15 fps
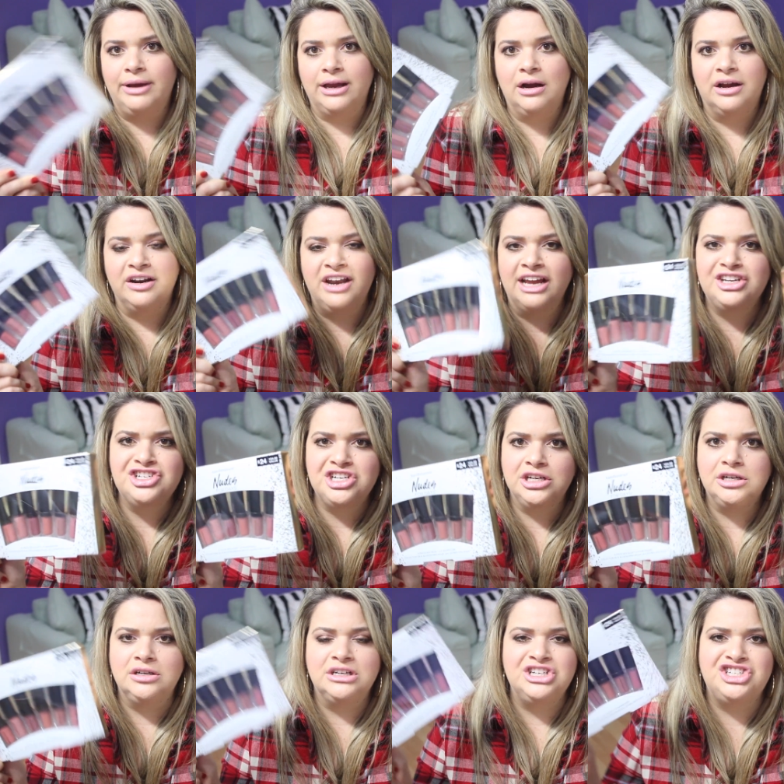my God, next
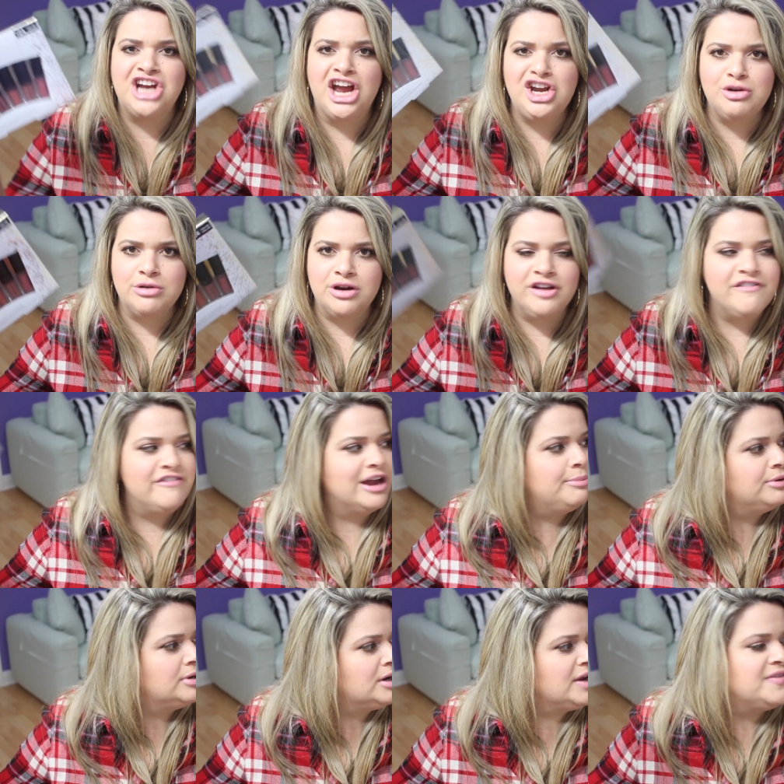year in January,
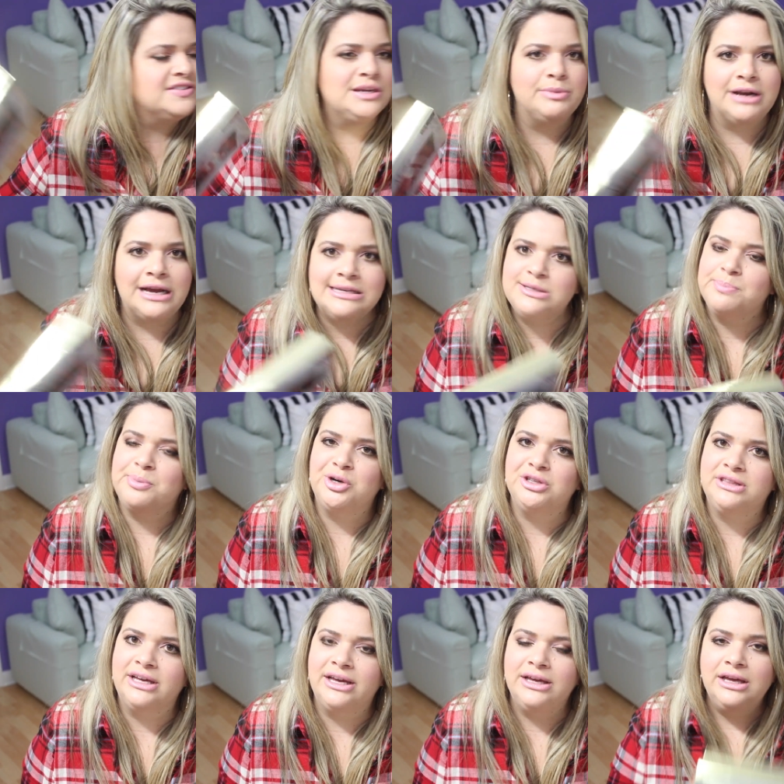February, if someone has a
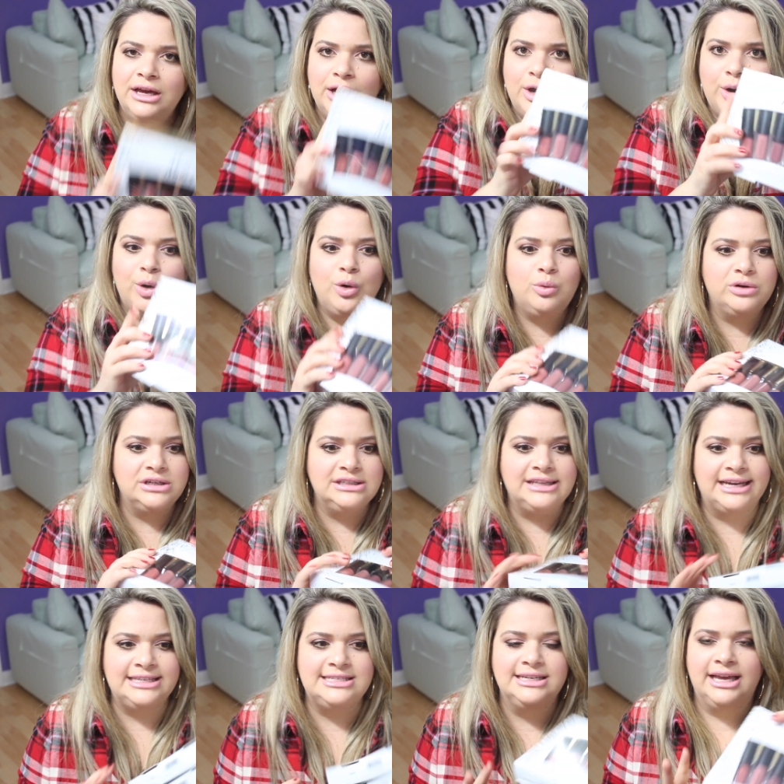birthday, who wouldn't
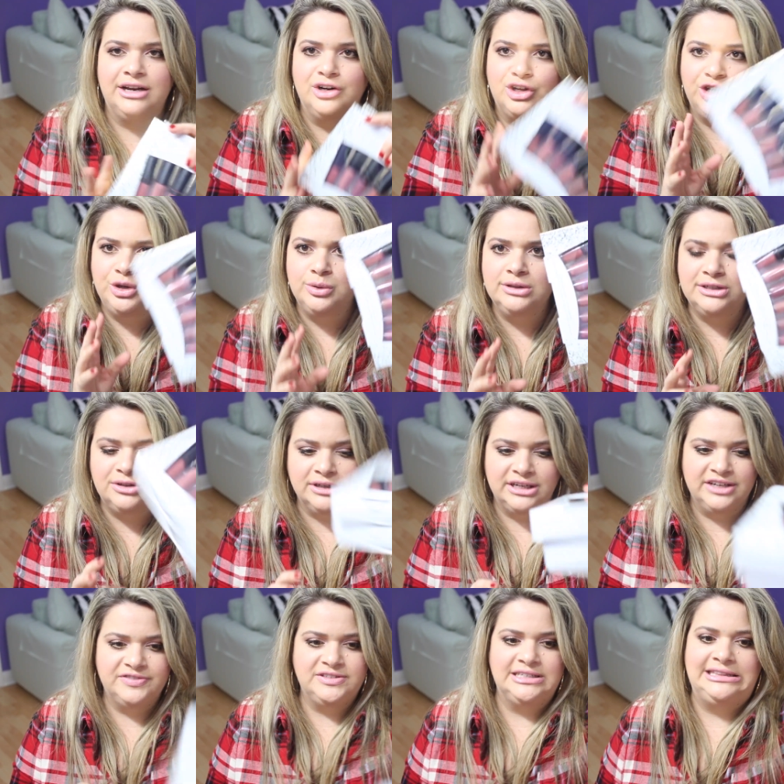like to get cute little
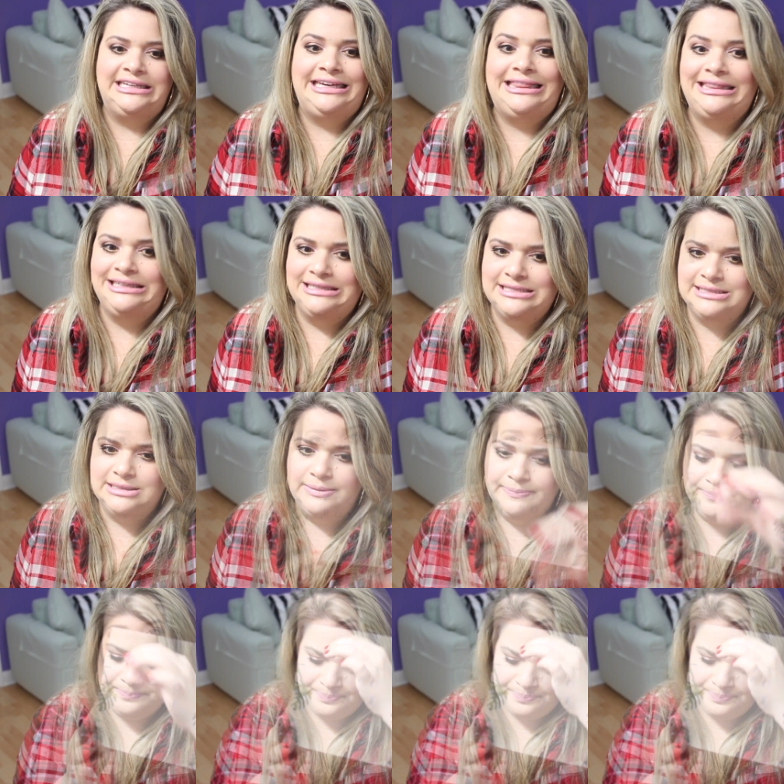gifts like this? The